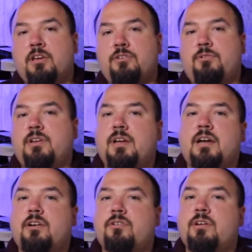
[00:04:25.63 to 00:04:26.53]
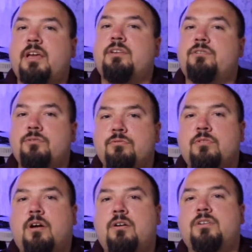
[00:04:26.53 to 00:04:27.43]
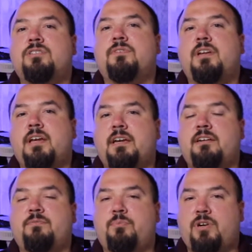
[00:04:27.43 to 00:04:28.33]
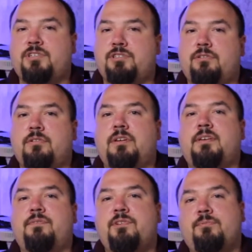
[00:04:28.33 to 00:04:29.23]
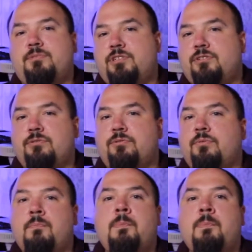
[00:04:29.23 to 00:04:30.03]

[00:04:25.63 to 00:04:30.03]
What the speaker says: you cannot create too large of a negative pressure. If you do,